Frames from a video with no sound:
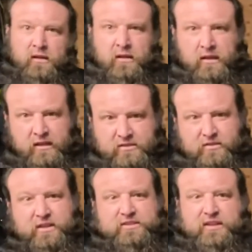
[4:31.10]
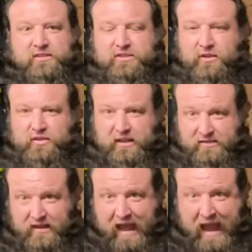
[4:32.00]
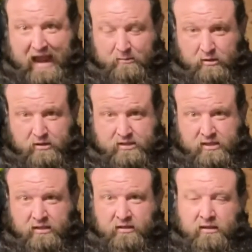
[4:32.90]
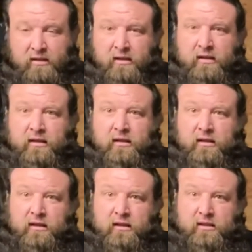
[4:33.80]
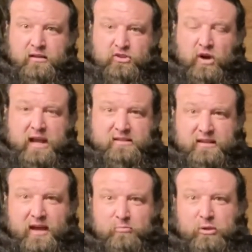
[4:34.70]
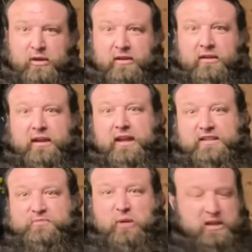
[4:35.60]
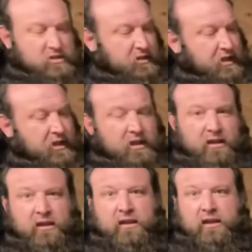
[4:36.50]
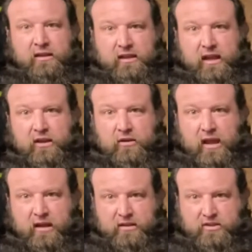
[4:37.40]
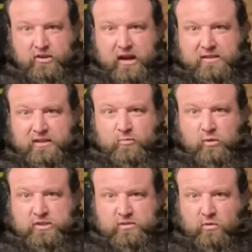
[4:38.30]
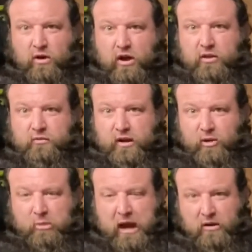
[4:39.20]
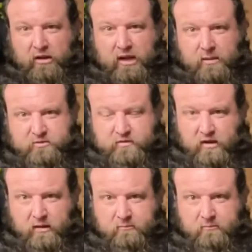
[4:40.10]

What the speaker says: So this does two things. It hammers the tricep, and especially the inner head of the tricep, which is where all the real power comes from.